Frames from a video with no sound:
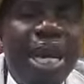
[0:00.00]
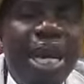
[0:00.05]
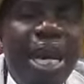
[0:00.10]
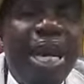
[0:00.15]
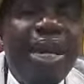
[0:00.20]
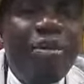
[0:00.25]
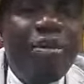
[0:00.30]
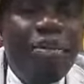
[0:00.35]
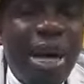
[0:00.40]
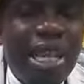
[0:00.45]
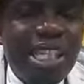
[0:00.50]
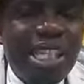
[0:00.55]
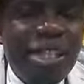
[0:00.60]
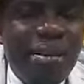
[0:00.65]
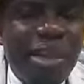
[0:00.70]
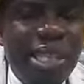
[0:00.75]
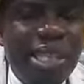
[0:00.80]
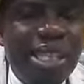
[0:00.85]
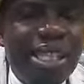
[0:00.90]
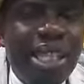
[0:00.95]
it makes
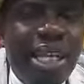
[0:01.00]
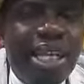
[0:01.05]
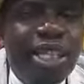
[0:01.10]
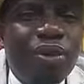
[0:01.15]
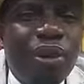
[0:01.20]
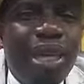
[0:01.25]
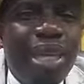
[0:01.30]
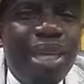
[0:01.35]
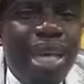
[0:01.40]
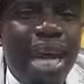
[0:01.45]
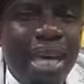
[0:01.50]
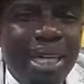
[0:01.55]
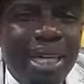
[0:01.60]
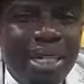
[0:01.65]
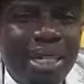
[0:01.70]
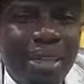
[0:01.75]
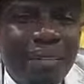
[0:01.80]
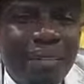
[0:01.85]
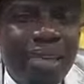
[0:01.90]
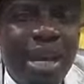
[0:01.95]
me sexually
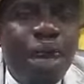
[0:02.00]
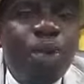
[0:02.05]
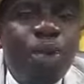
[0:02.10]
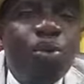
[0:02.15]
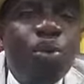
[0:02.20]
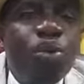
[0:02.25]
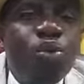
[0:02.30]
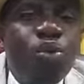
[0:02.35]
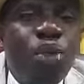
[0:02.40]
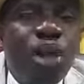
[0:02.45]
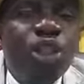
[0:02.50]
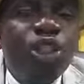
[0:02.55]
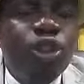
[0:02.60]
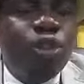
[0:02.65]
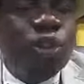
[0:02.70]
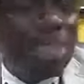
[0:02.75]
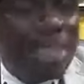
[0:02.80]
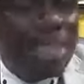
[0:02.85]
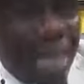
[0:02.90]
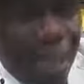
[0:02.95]
active and will want
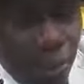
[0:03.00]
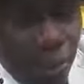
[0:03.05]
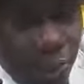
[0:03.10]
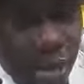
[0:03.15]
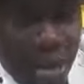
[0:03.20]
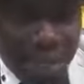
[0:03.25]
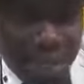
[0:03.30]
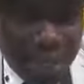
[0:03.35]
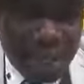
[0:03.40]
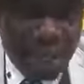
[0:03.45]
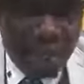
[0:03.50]
to ejaculate.